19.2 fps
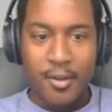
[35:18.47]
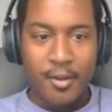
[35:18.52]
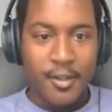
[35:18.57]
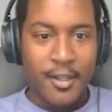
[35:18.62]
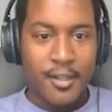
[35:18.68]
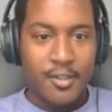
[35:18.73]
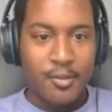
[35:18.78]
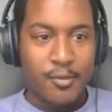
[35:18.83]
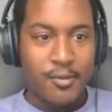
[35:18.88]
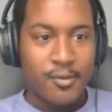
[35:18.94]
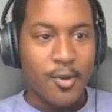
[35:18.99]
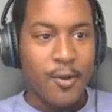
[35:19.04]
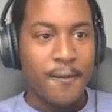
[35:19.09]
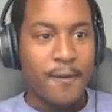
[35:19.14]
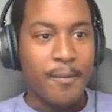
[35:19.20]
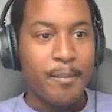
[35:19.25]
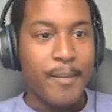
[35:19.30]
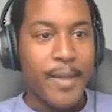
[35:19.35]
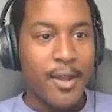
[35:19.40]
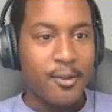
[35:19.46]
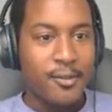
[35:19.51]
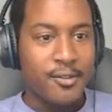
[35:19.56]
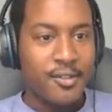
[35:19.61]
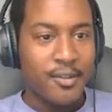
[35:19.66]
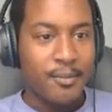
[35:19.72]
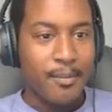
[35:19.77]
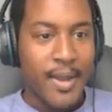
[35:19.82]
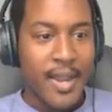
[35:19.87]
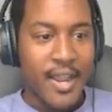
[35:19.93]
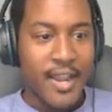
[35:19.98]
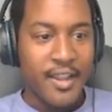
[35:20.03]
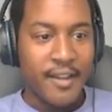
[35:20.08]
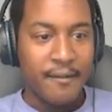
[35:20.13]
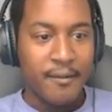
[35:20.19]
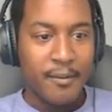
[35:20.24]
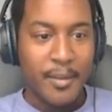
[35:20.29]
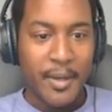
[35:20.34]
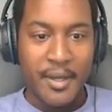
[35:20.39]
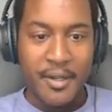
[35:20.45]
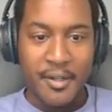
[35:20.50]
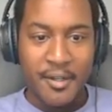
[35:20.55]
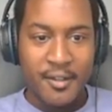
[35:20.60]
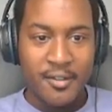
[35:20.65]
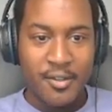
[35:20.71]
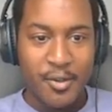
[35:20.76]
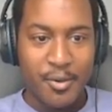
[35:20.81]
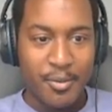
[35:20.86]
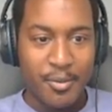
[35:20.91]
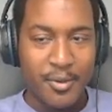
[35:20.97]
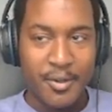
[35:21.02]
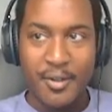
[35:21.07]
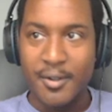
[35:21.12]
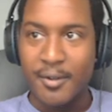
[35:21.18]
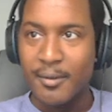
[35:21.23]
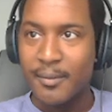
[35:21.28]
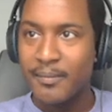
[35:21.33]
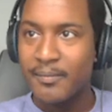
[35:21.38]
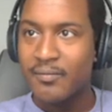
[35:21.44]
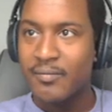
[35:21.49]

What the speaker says: Okay, so we start from Metal Samaya, everybody. So here we go.